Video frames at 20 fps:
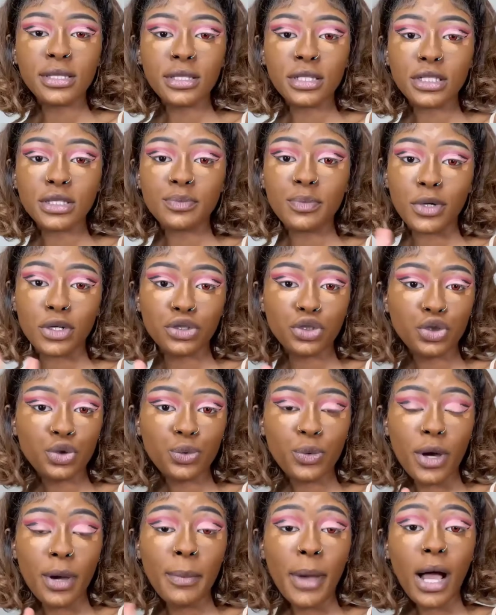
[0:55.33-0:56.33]
This is part
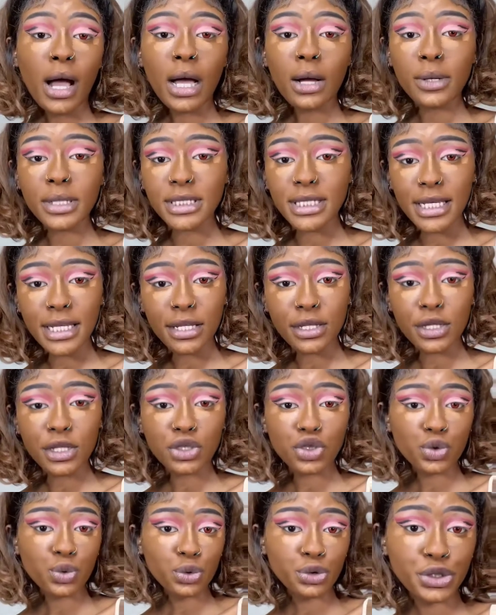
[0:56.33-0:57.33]
2 about how I dated
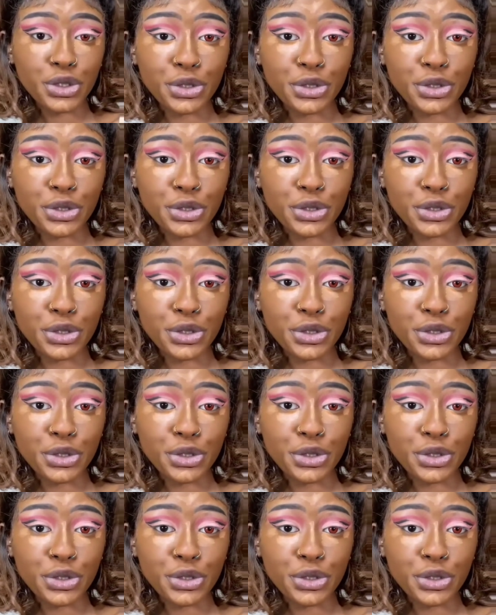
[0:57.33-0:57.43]
the school